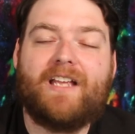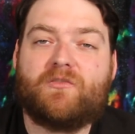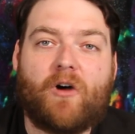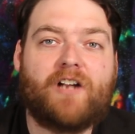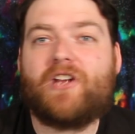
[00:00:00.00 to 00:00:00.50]
is
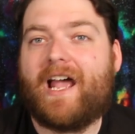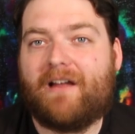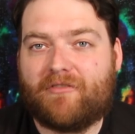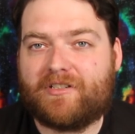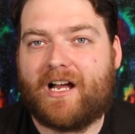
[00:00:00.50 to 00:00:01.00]
watch
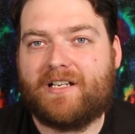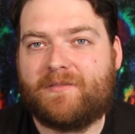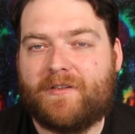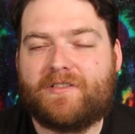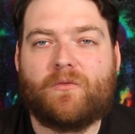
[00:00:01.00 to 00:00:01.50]

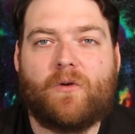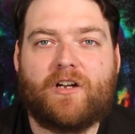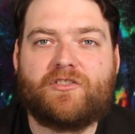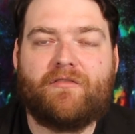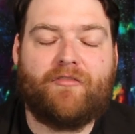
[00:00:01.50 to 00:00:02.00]
advertisements to
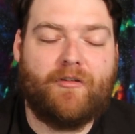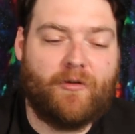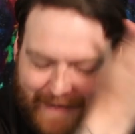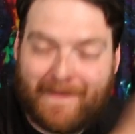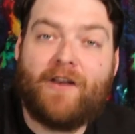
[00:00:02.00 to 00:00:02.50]
watch the
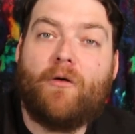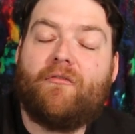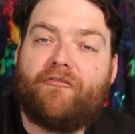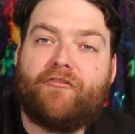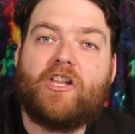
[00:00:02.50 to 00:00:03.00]
film, and they
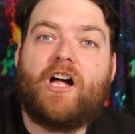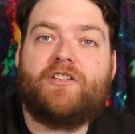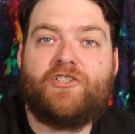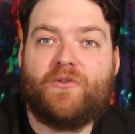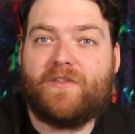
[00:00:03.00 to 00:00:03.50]
don't
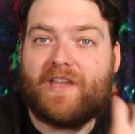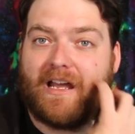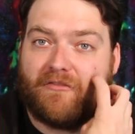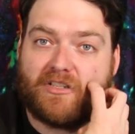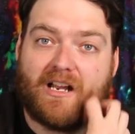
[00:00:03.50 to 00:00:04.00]
flood you with
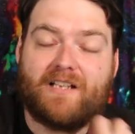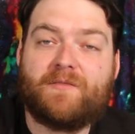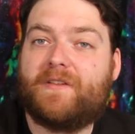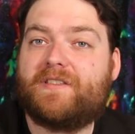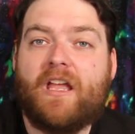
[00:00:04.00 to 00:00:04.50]

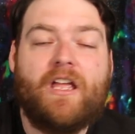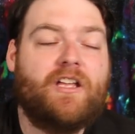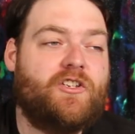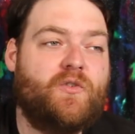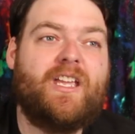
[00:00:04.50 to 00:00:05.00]
advertisements.
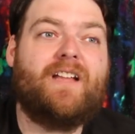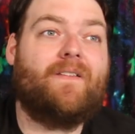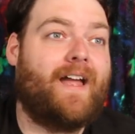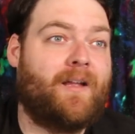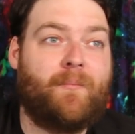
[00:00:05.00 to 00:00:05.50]
You get
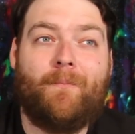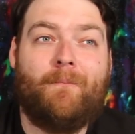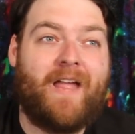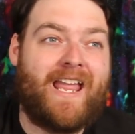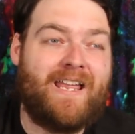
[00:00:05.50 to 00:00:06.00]
like
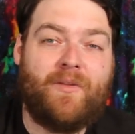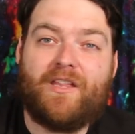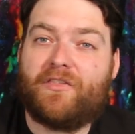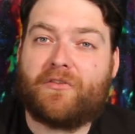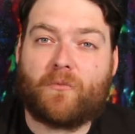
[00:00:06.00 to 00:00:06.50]

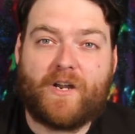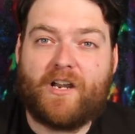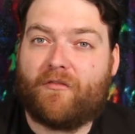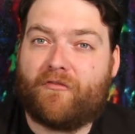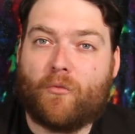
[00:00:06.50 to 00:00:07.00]
maybe three
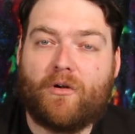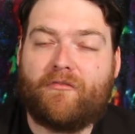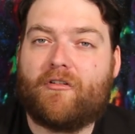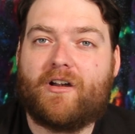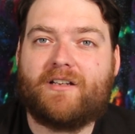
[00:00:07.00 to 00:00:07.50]
or four
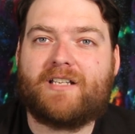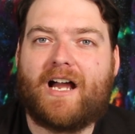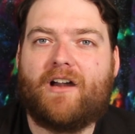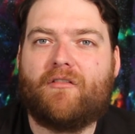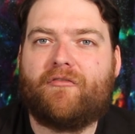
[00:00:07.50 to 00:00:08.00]
for an
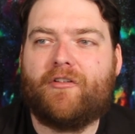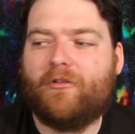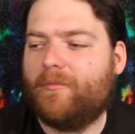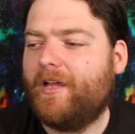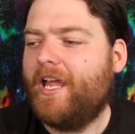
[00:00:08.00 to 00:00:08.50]
entire
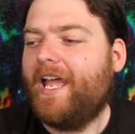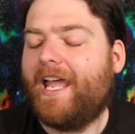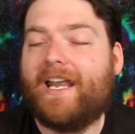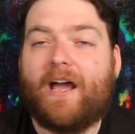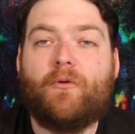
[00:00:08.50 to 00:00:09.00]
film,
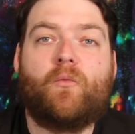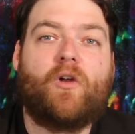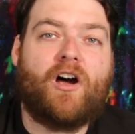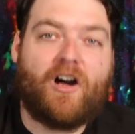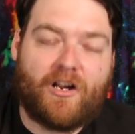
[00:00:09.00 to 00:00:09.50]
and I would
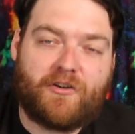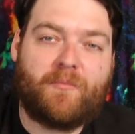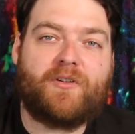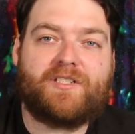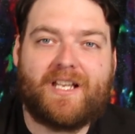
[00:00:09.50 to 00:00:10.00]

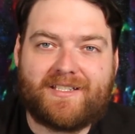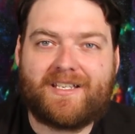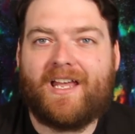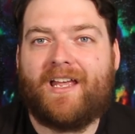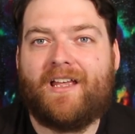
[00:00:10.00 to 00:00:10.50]
100%
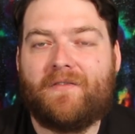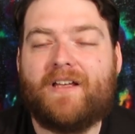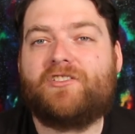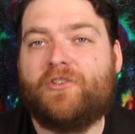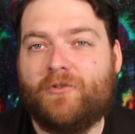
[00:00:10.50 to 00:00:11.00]
say
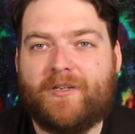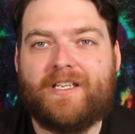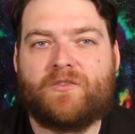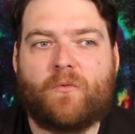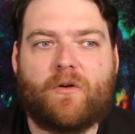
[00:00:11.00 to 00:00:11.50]
that Tubi
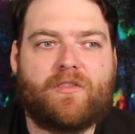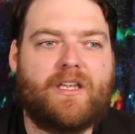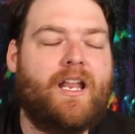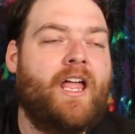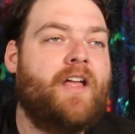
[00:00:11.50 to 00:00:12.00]
is worth
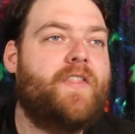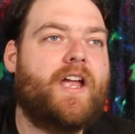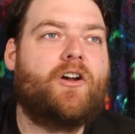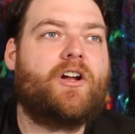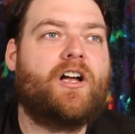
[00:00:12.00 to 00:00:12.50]
it.
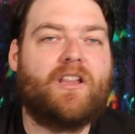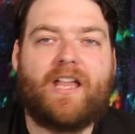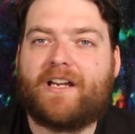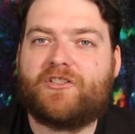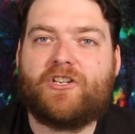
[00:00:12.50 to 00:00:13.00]
Their
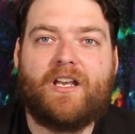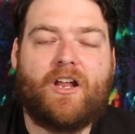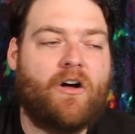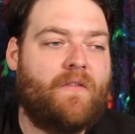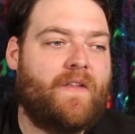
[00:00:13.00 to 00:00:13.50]
collection
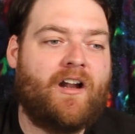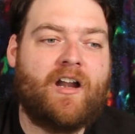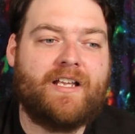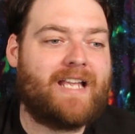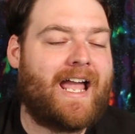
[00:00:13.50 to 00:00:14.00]
on there
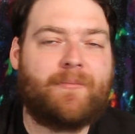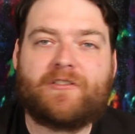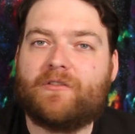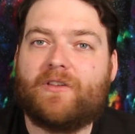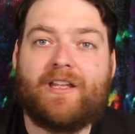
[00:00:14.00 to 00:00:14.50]
is
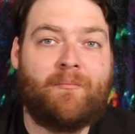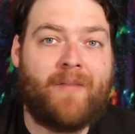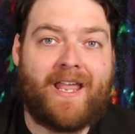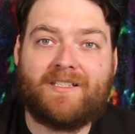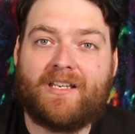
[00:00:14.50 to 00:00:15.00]
absolutely
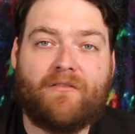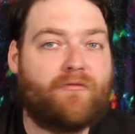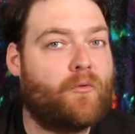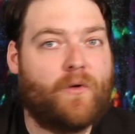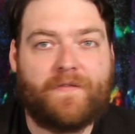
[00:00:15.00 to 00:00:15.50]
amazing
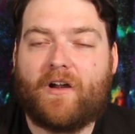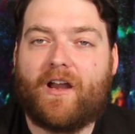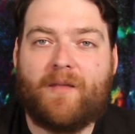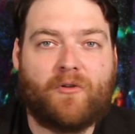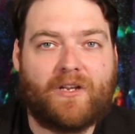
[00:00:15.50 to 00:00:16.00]
for what they're
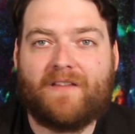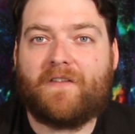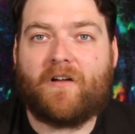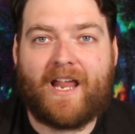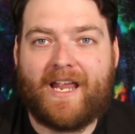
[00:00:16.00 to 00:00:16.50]
able to get
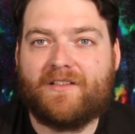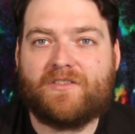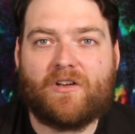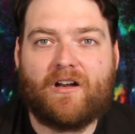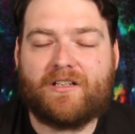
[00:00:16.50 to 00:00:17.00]
their
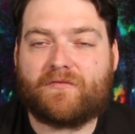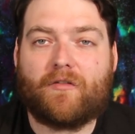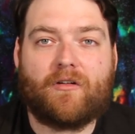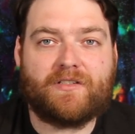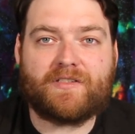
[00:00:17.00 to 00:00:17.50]
hands on as
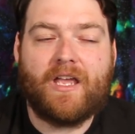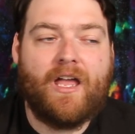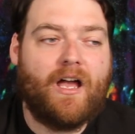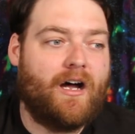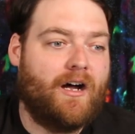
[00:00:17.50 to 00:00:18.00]
far as
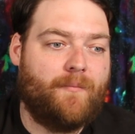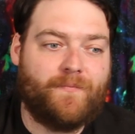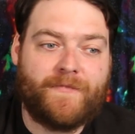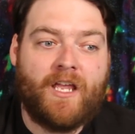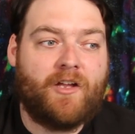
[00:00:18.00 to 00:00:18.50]

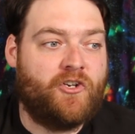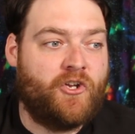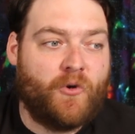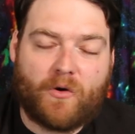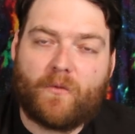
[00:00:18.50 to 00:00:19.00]

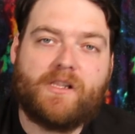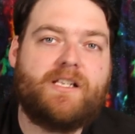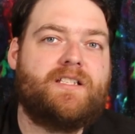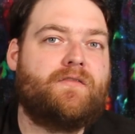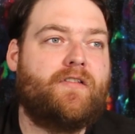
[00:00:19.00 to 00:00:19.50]
newer
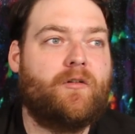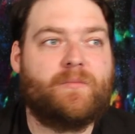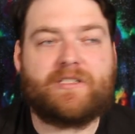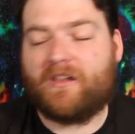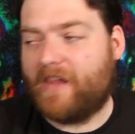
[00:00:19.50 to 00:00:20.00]
release
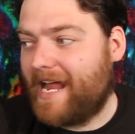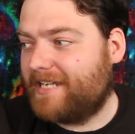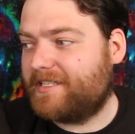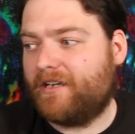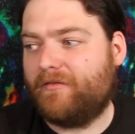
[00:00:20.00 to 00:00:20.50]
films,
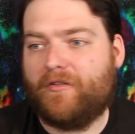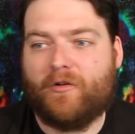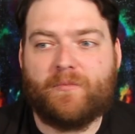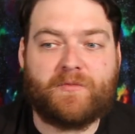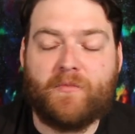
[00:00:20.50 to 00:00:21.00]
classic
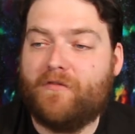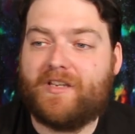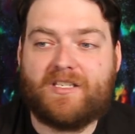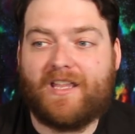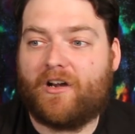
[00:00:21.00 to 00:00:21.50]
films,
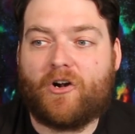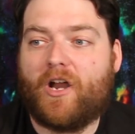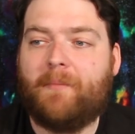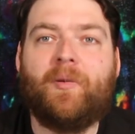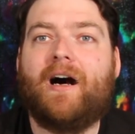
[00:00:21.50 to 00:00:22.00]
movies that
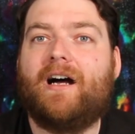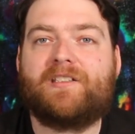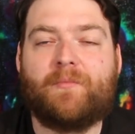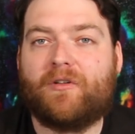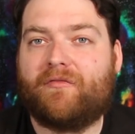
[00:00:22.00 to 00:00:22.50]
are
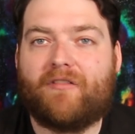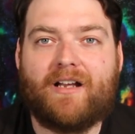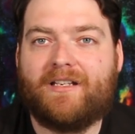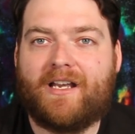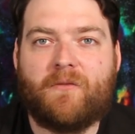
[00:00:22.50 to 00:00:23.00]
impossible to
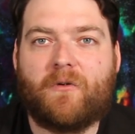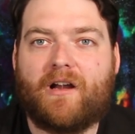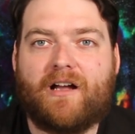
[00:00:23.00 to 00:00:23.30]
find anywhere